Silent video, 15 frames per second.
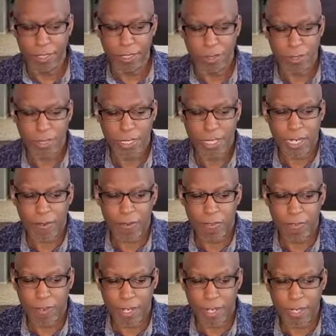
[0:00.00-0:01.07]
You see how
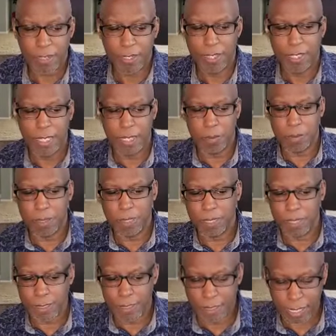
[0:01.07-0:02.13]
faith and
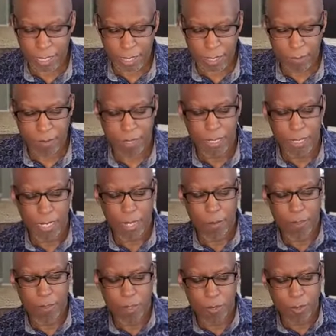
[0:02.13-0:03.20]
being saved
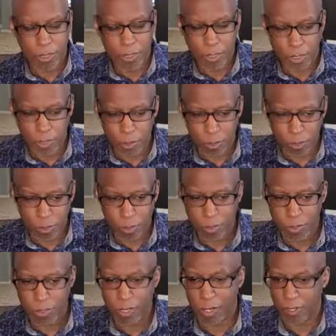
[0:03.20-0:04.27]
and producing good
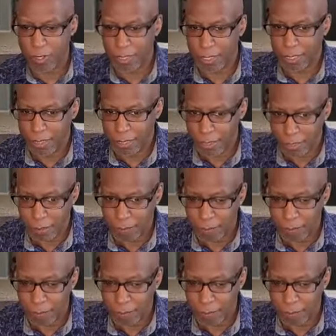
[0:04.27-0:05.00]
works are linked?